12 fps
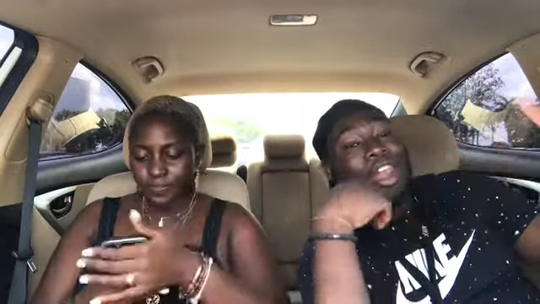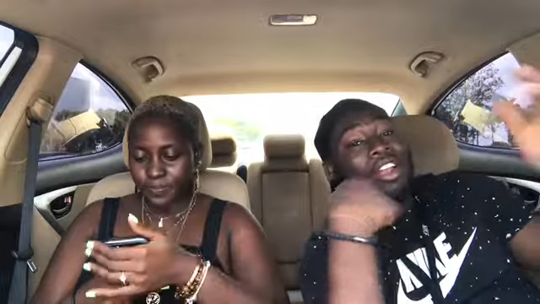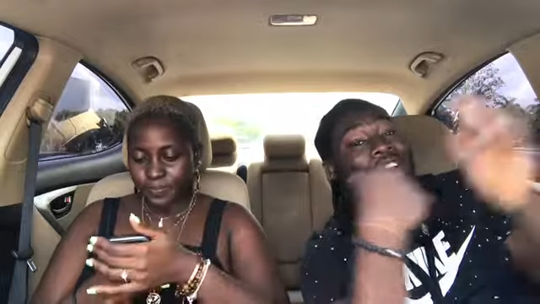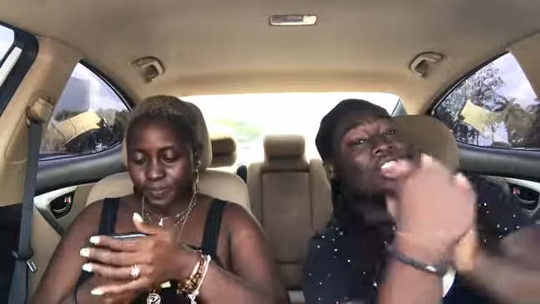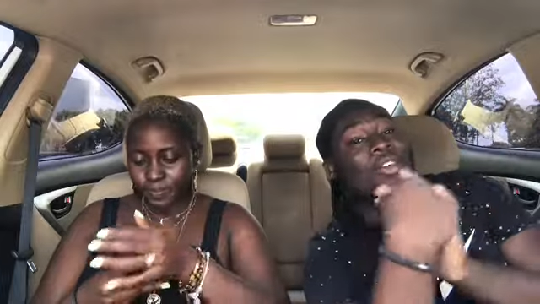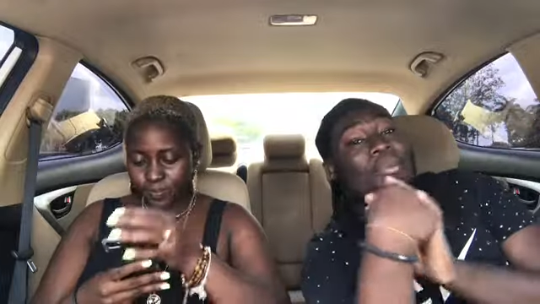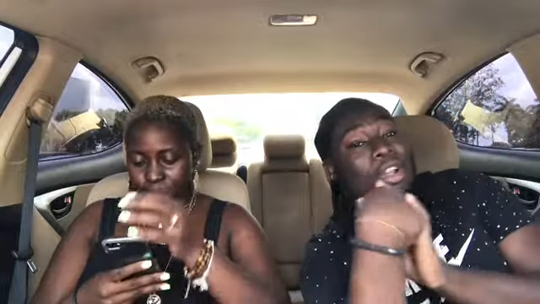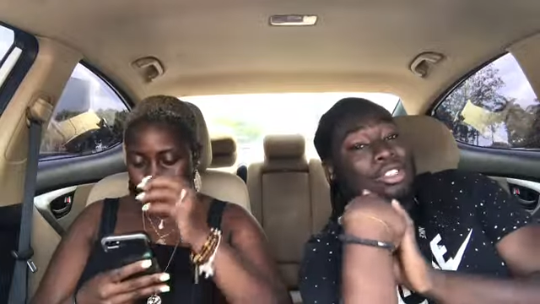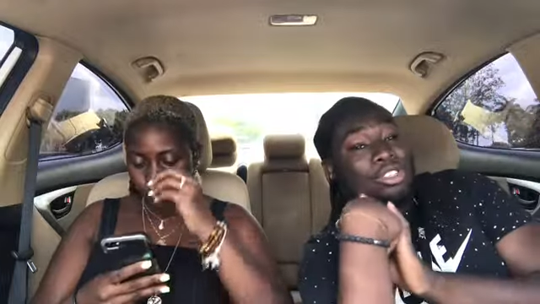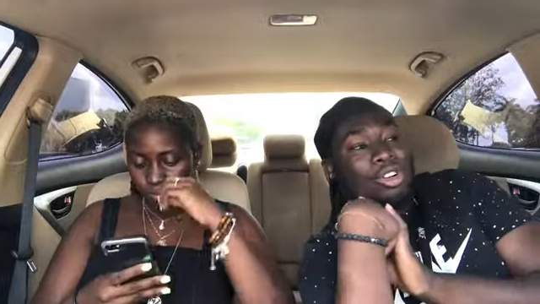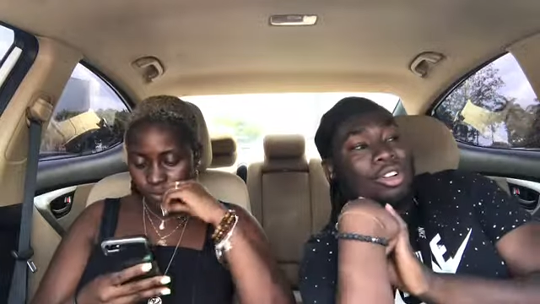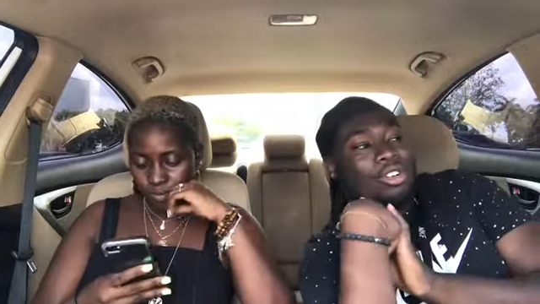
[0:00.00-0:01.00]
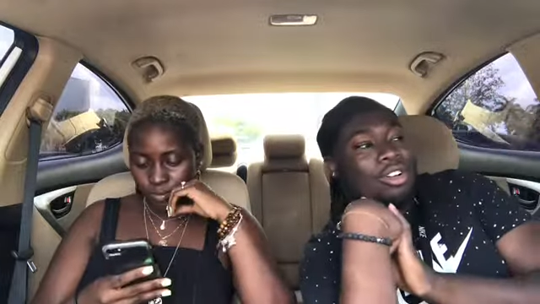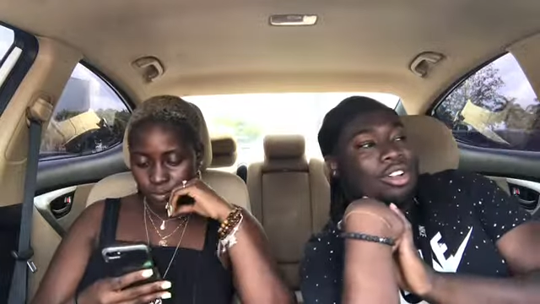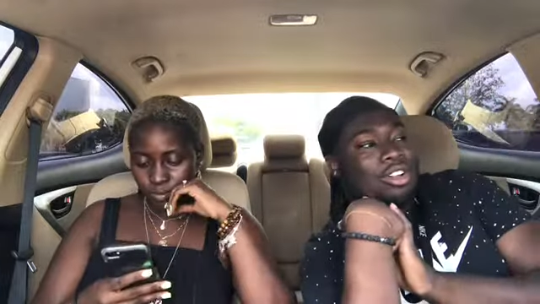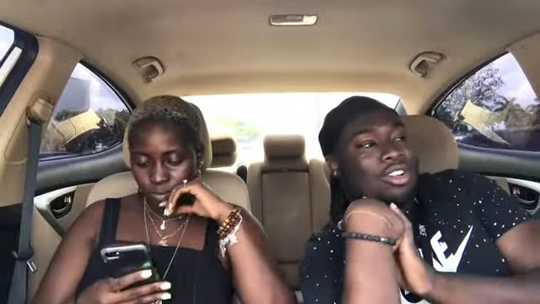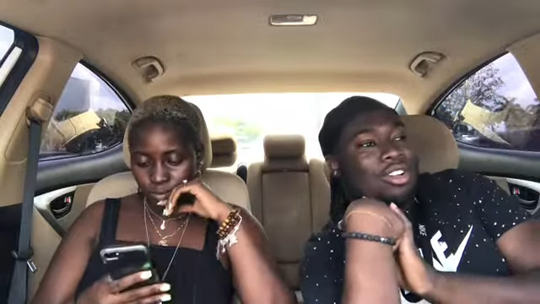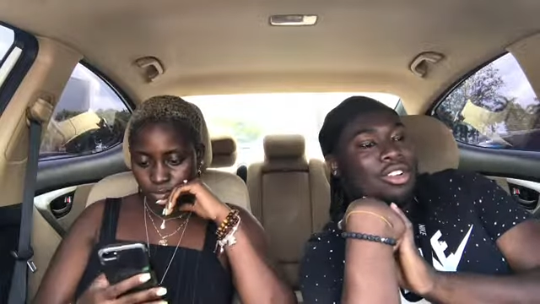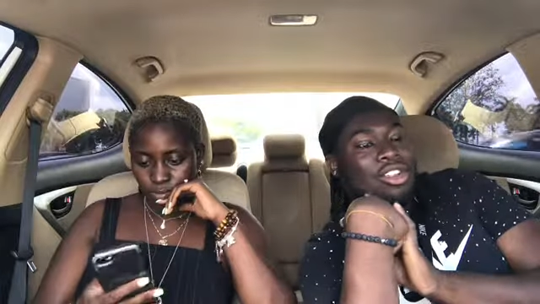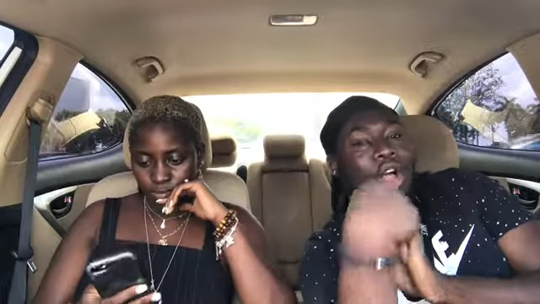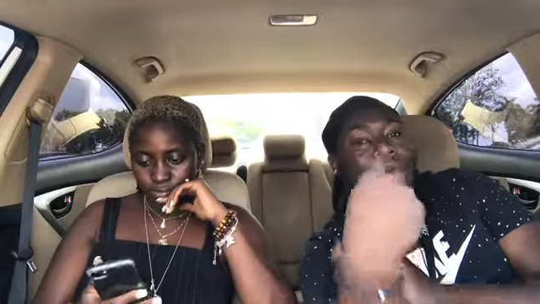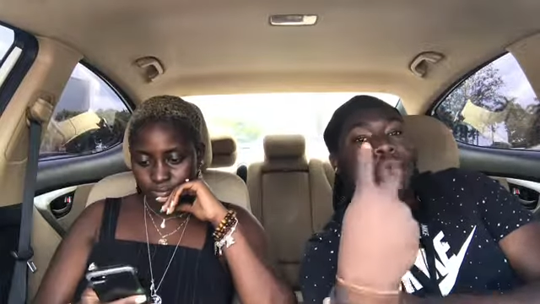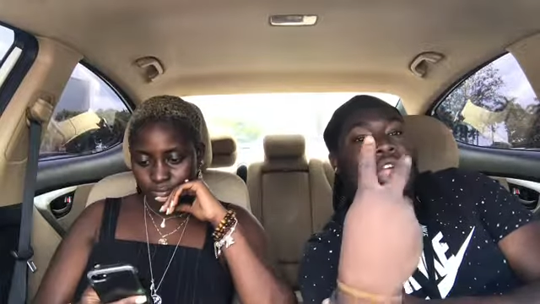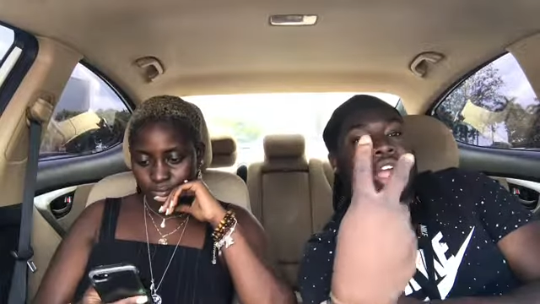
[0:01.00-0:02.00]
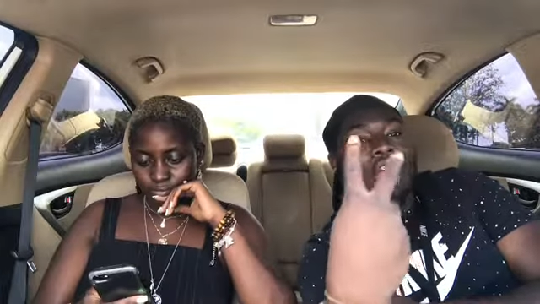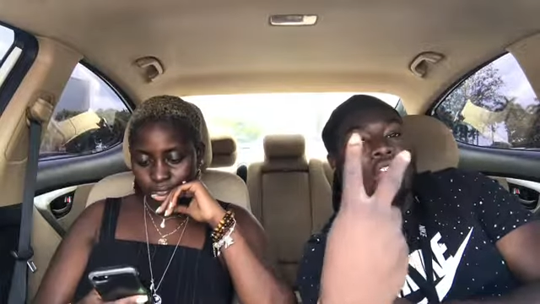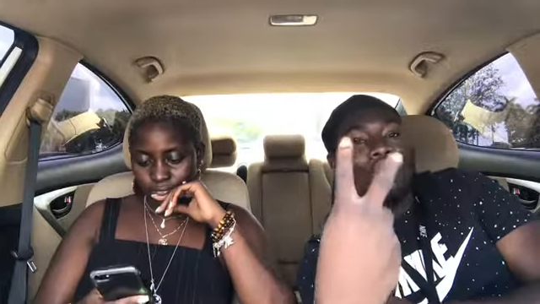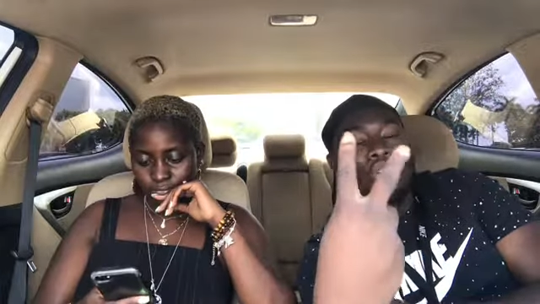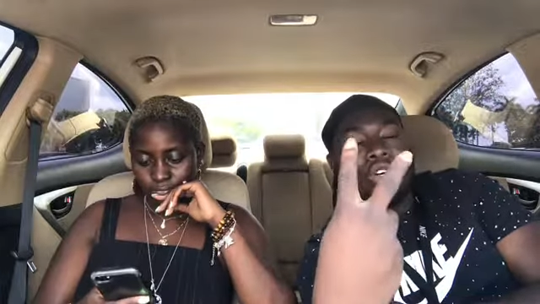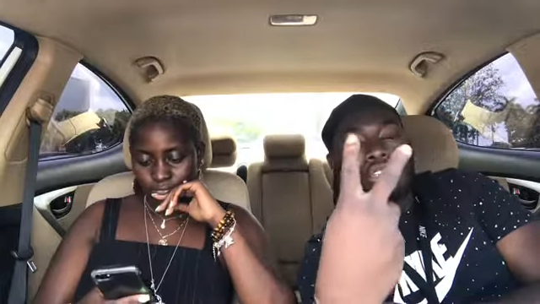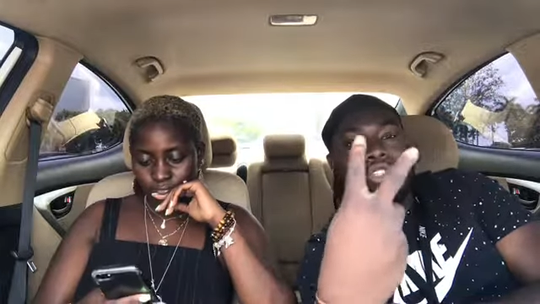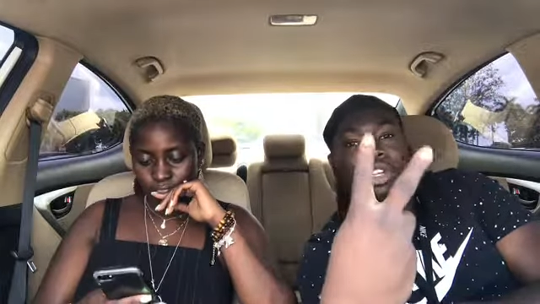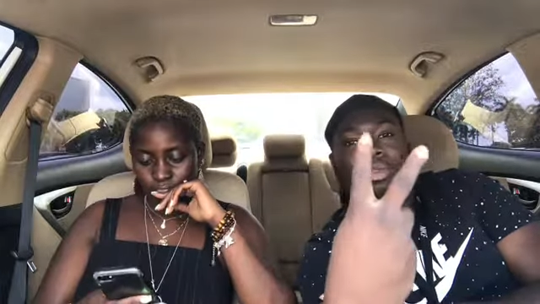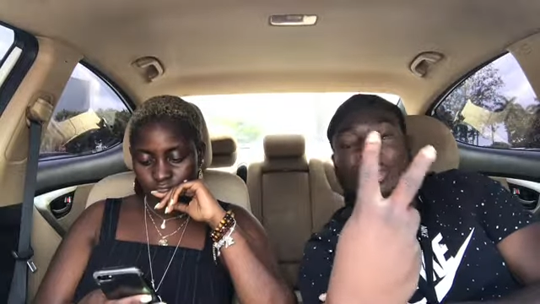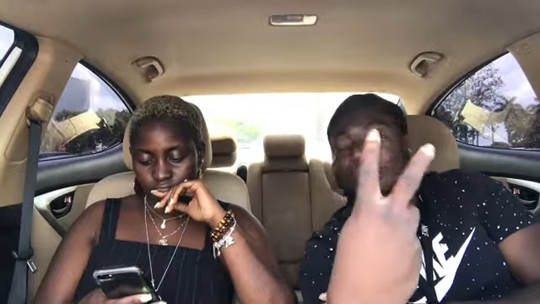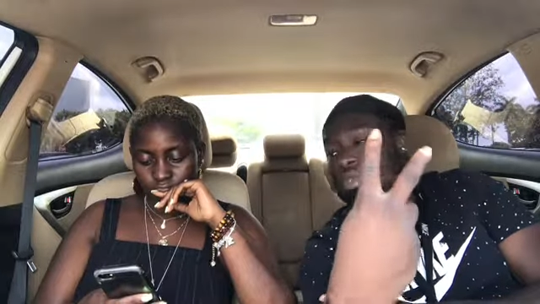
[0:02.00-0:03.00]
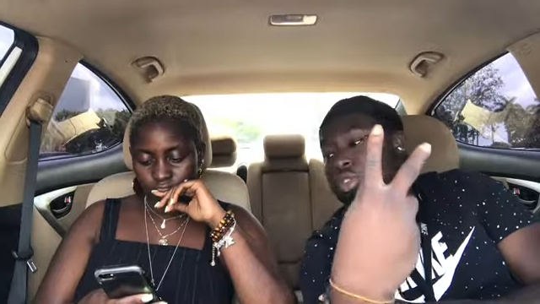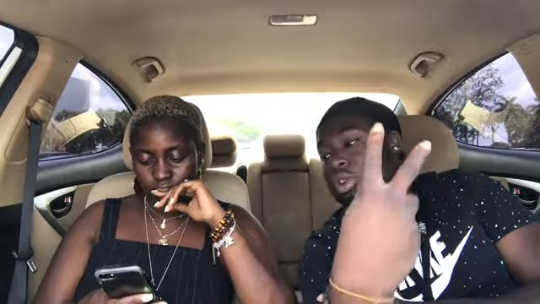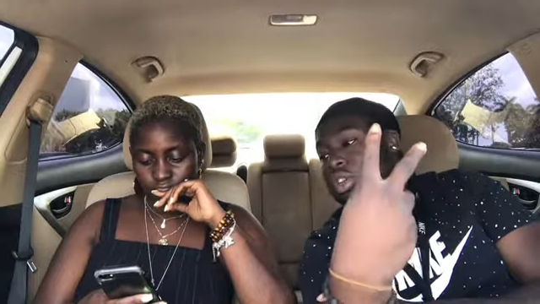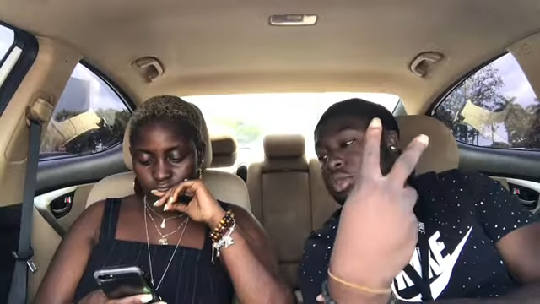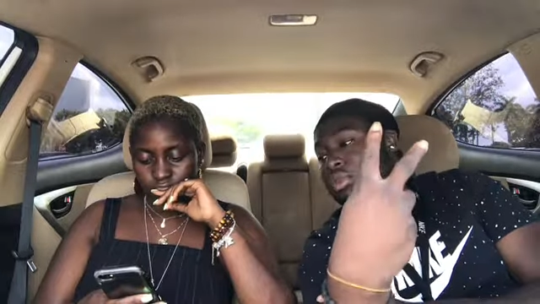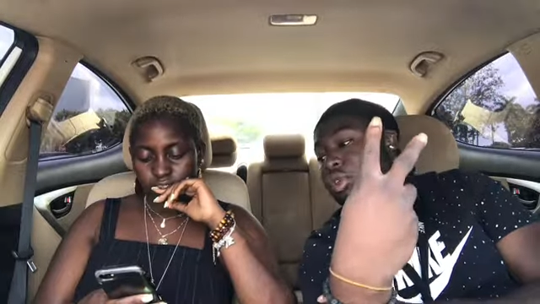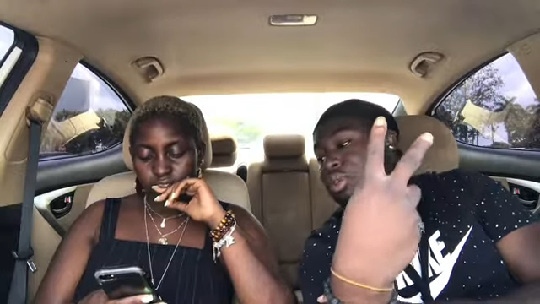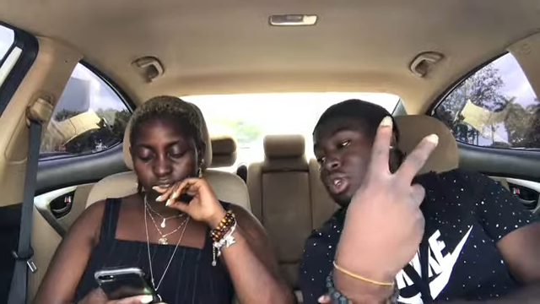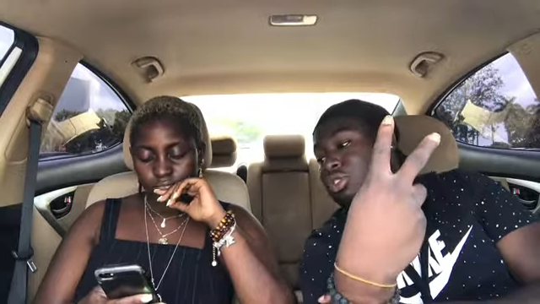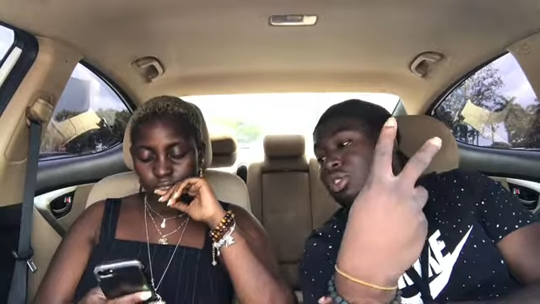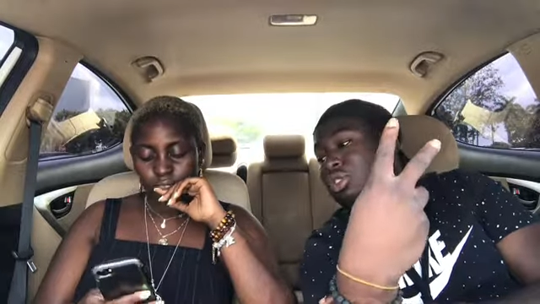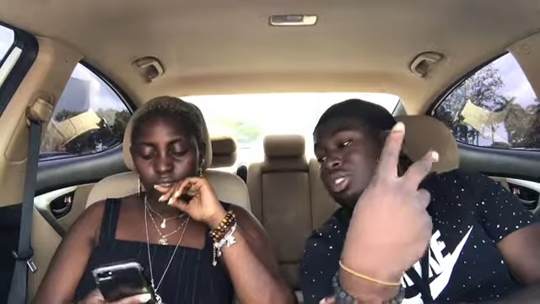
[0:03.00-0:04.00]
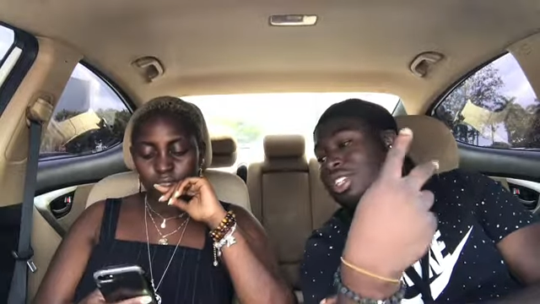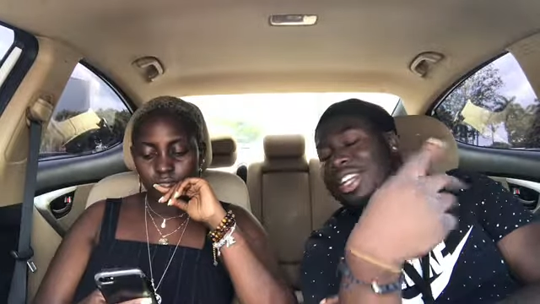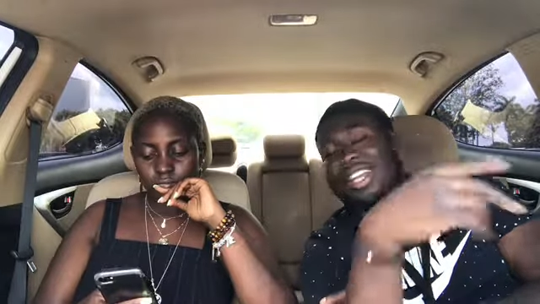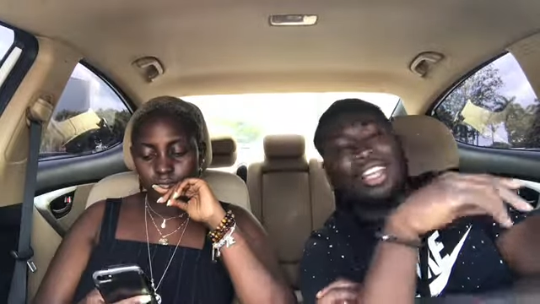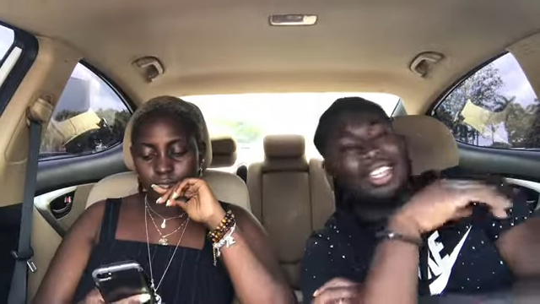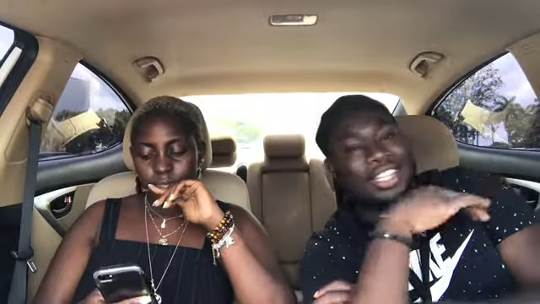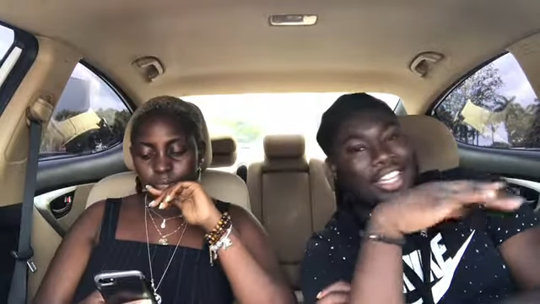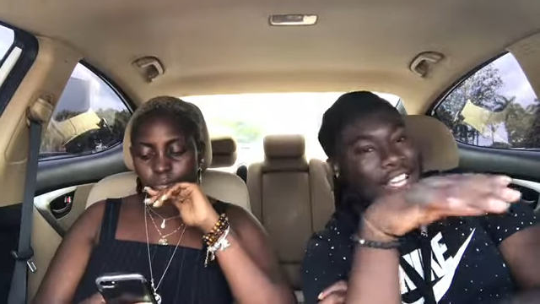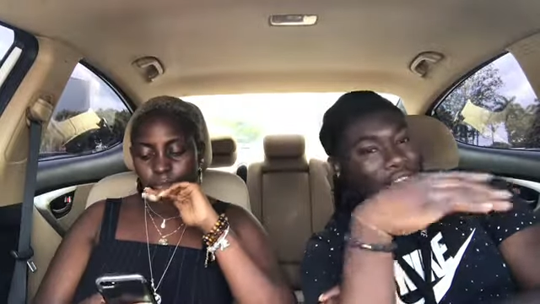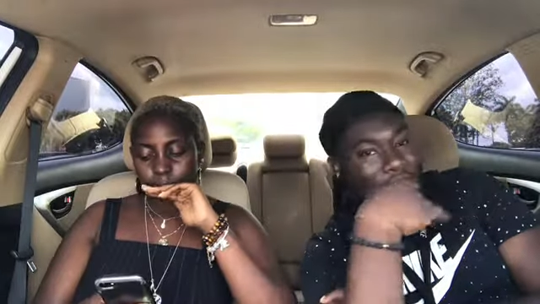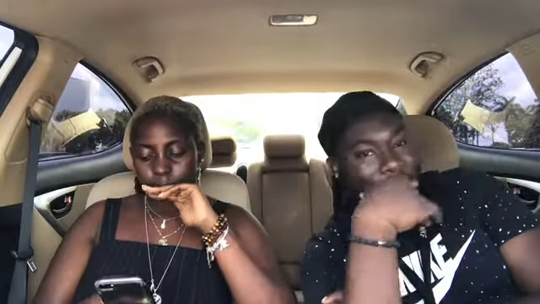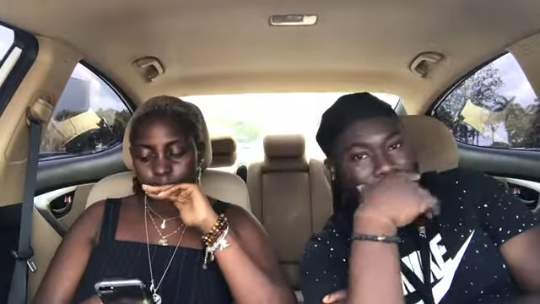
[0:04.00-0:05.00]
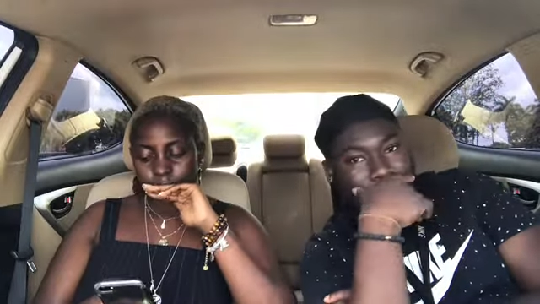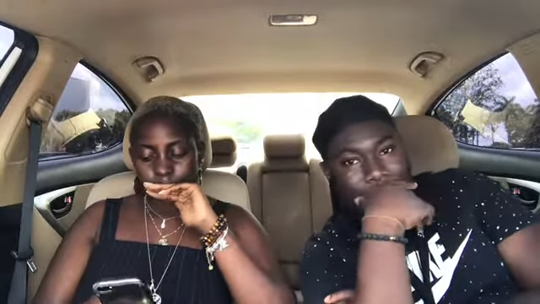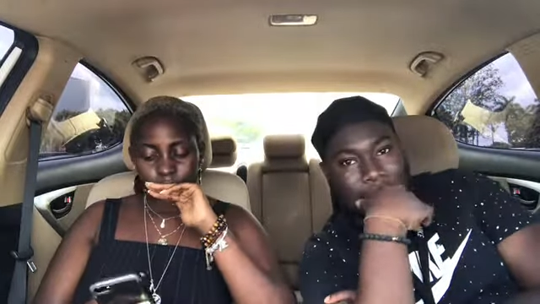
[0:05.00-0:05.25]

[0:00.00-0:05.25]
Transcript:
Speaker 1: another metro. No, we car two two other more two other more metros mm -hmm. didn't have the phone.